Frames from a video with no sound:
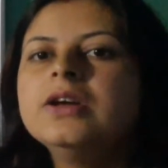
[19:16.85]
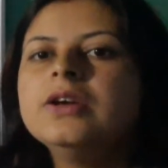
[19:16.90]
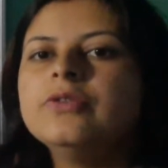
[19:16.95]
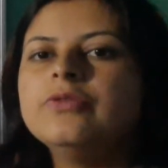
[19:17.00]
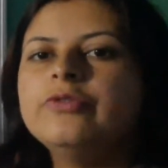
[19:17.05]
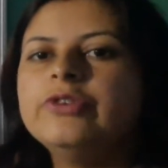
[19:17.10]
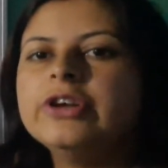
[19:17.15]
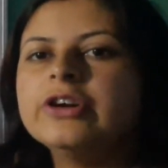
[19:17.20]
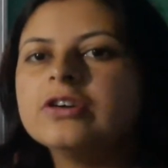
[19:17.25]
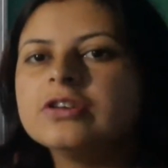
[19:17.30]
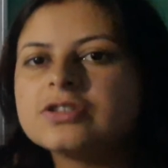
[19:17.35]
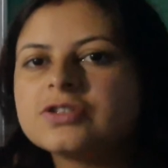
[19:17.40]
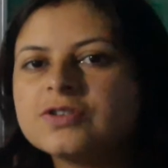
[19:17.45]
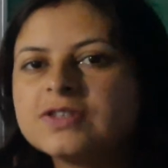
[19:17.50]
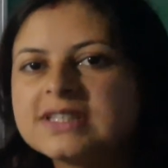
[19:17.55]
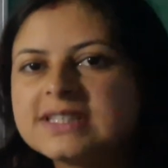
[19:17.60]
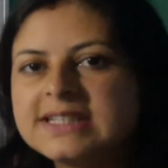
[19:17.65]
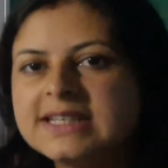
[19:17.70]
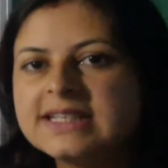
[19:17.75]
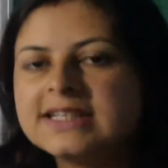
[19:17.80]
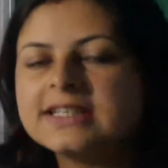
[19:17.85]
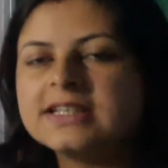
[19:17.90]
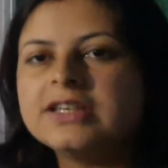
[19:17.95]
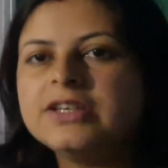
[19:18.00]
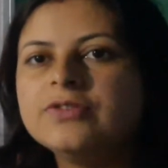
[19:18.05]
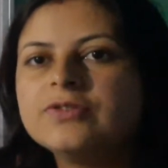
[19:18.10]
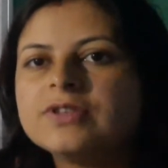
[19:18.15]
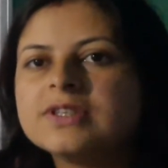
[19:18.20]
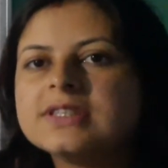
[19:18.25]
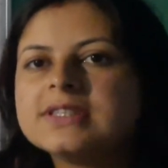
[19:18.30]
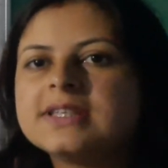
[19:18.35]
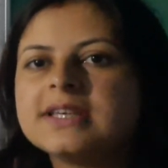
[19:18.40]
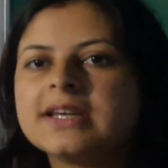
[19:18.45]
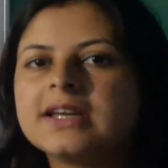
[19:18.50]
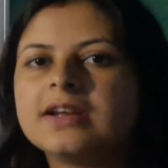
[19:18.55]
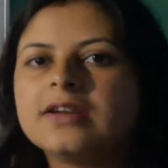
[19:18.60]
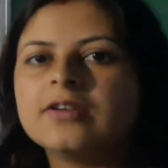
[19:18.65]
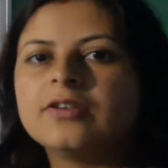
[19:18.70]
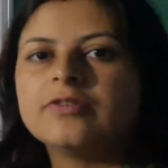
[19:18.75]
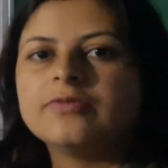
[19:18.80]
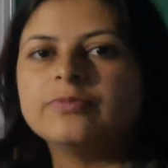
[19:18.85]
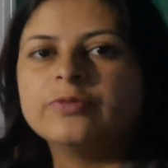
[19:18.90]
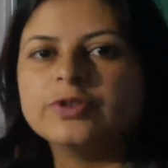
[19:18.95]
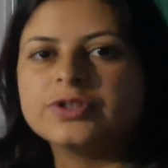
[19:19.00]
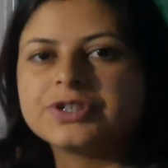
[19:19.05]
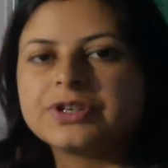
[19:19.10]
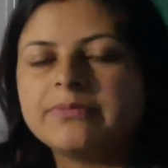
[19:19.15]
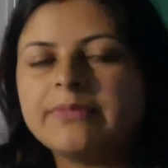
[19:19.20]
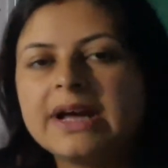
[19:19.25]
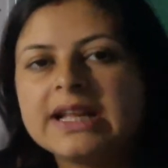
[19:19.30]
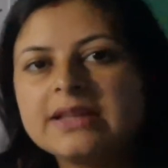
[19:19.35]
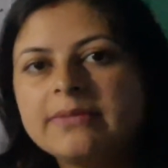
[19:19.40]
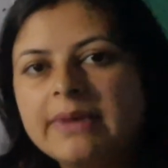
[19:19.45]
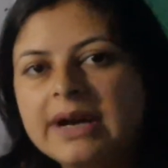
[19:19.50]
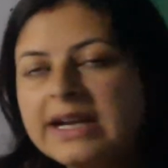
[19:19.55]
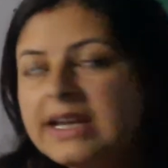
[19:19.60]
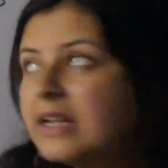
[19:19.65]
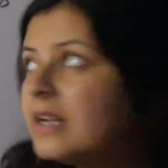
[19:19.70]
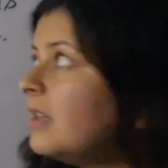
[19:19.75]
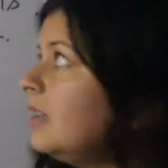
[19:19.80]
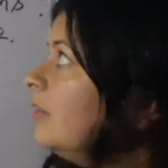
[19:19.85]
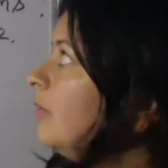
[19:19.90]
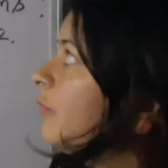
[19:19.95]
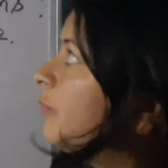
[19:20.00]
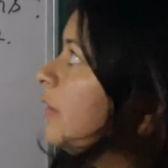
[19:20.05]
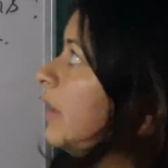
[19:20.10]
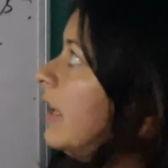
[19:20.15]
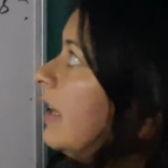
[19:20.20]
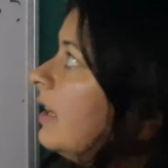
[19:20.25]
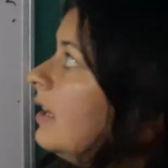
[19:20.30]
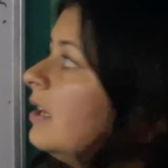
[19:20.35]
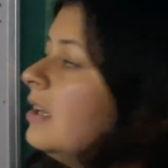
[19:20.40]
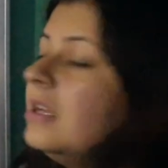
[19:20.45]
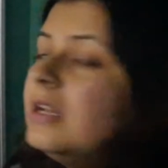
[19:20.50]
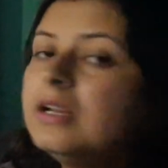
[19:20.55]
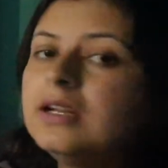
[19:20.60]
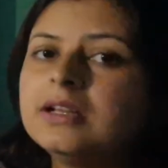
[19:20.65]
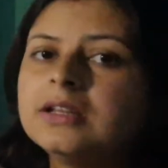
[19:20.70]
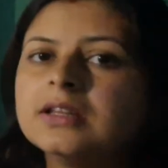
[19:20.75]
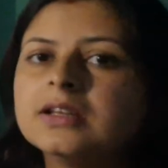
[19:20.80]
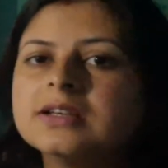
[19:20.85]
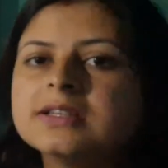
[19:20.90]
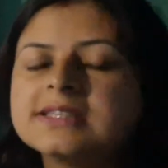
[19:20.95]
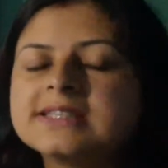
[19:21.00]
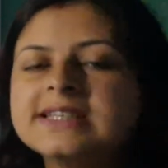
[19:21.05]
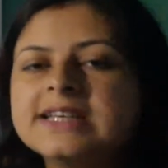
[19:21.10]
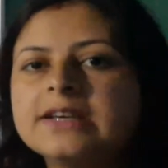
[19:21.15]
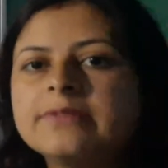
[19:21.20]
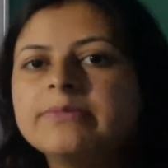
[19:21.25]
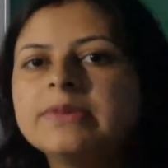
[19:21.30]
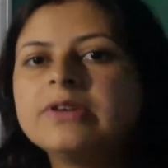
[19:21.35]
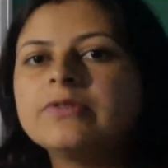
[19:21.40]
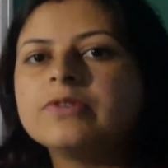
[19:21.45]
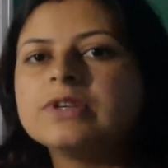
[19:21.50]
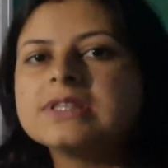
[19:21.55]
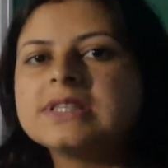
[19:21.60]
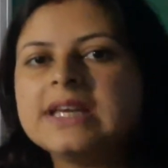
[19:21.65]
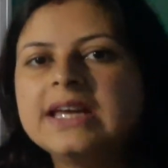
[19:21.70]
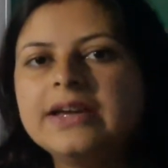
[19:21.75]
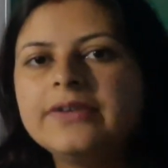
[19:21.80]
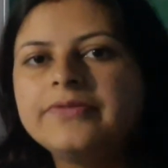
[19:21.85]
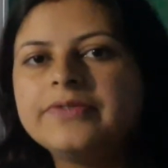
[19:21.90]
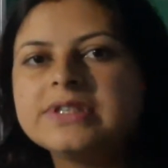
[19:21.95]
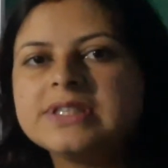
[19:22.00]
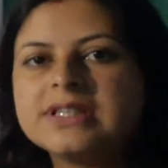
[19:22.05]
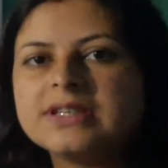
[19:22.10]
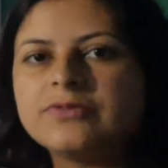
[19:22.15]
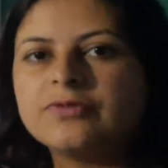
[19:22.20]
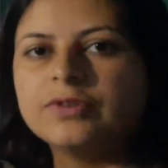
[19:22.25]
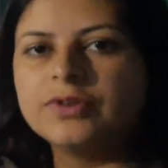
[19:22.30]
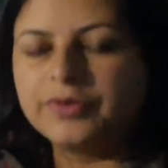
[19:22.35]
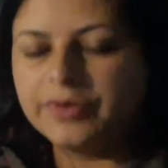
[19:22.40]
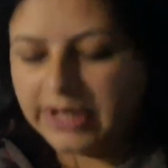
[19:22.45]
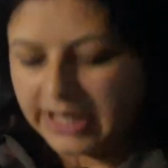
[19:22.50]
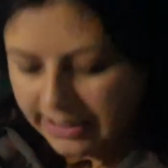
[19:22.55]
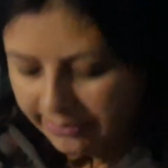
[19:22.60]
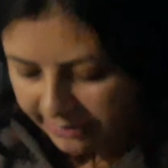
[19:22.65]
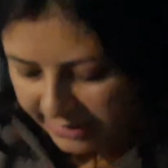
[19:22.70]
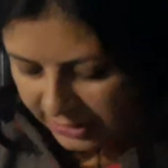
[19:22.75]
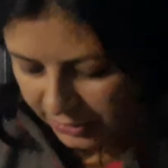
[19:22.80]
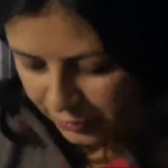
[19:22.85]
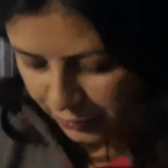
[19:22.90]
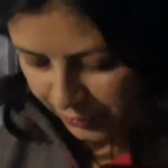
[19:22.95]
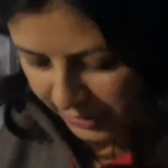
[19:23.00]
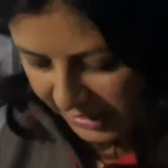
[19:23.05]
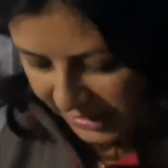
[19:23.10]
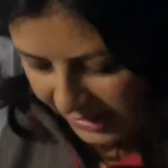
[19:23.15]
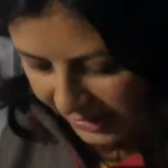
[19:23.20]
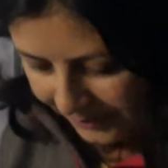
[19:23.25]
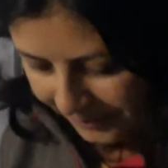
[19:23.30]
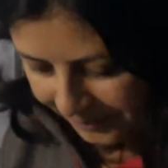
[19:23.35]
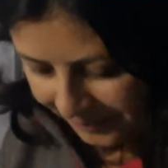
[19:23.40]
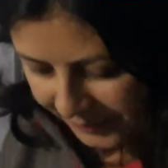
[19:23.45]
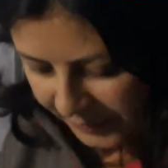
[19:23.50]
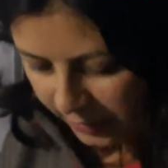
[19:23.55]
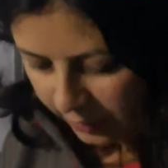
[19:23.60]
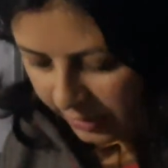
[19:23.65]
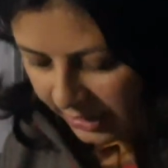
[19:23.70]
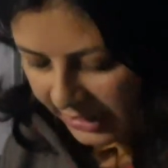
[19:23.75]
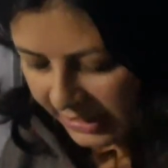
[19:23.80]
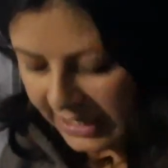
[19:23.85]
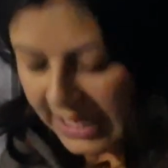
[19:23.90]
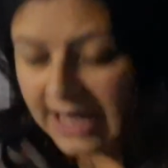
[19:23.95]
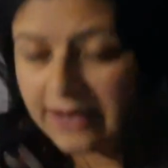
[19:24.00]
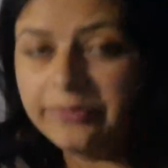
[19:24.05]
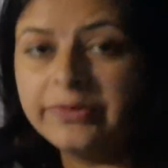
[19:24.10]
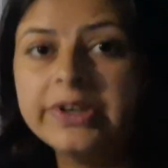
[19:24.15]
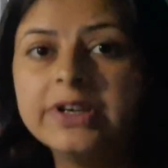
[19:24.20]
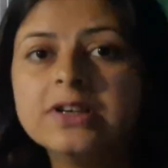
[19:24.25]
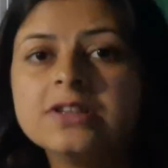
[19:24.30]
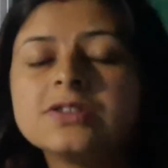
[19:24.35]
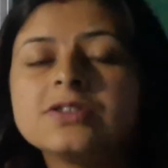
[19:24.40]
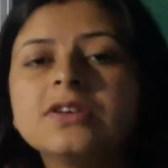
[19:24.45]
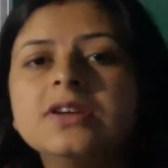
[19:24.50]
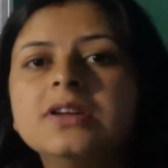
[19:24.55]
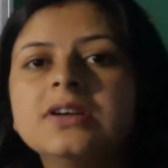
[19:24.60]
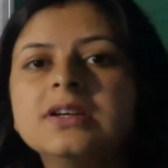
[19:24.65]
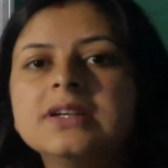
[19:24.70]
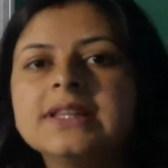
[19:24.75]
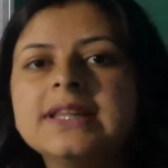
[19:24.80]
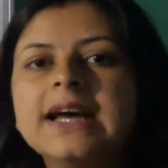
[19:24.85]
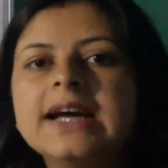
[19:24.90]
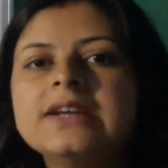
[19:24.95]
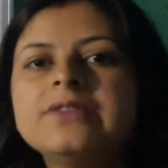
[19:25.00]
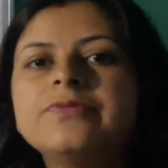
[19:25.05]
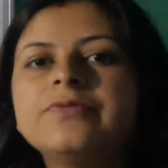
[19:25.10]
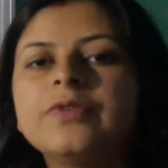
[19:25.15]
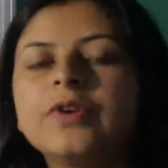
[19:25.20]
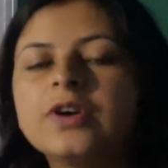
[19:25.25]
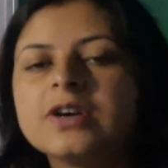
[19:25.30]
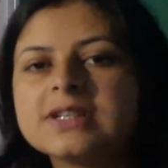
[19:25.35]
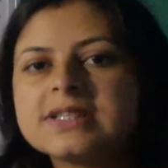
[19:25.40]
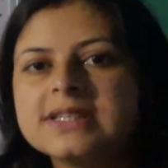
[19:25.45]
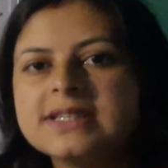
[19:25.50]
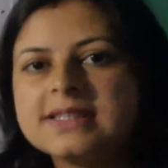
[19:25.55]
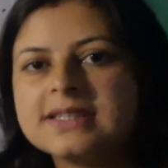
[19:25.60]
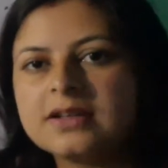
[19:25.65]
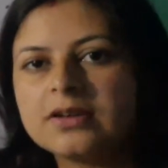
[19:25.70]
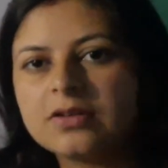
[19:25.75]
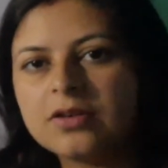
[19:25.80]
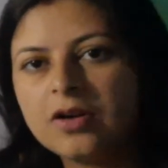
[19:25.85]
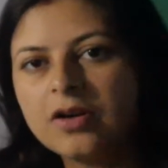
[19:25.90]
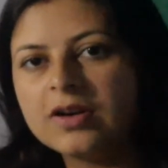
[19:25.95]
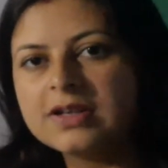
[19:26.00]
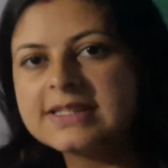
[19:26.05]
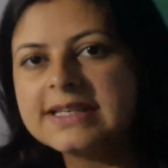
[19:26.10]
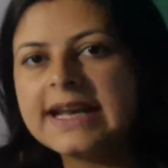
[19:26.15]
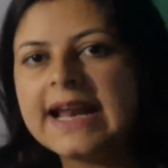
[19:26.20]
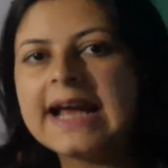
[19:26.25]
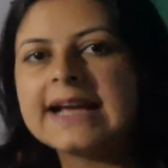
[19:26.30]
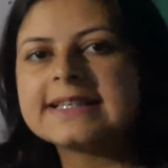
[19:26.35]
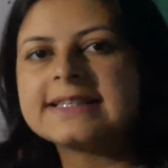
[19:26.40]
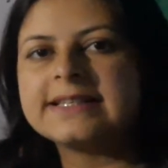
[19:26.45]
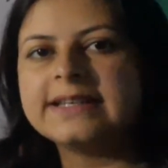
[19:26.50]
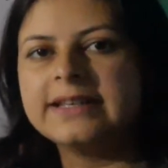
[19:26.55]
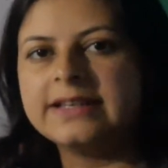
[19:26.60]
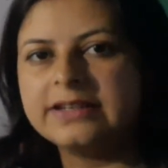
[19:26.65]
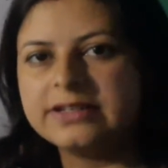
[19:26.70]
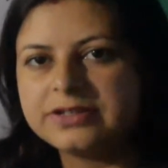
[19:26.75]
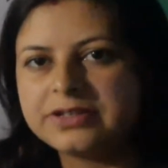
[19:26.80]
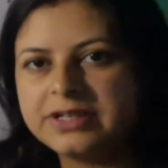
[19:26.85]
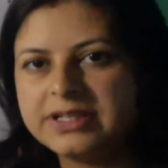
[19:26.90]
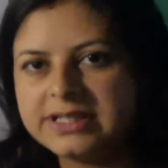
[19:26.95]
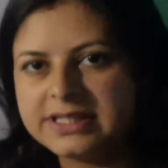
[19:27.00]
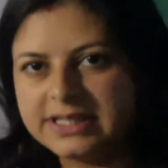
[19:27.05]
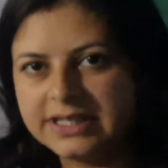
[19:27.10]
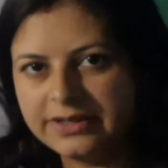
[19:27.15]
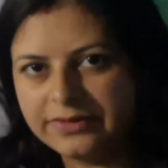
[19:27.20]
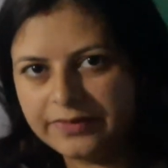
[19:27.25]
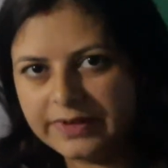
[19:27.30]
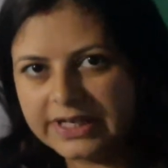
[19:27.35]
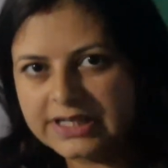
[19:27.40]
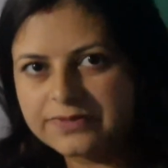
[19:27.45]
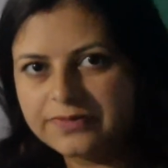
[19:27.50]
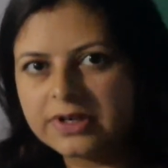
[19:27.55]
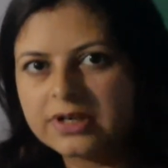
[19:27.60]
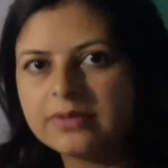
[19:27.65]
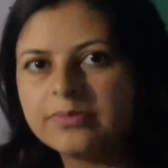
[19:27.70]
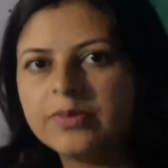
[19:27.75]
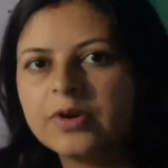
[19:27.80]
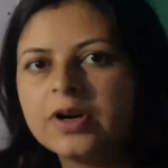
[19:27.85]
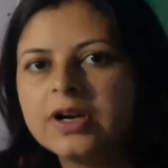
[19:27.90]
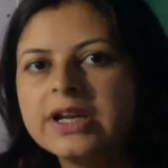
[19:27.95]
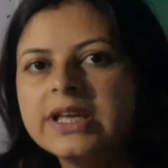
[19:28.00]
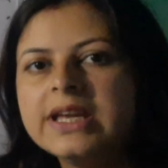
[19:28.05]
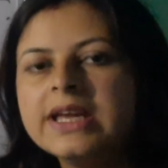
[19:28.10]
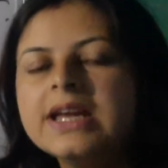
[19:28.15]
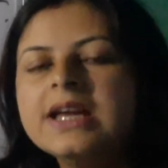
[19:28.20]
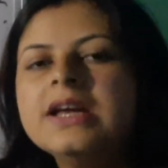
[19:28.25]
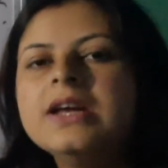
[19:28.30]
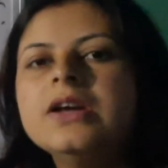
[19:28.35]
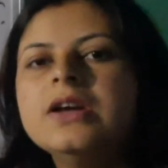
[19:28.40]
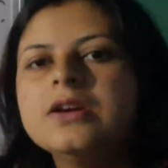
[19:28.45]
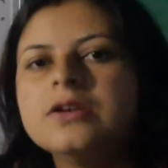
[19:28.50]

We also stated Newton's second law of motion mathematically, where the statement was F is equal to m into A. Okay, and we also learned that force is the cause and acceleration is the effect for a body.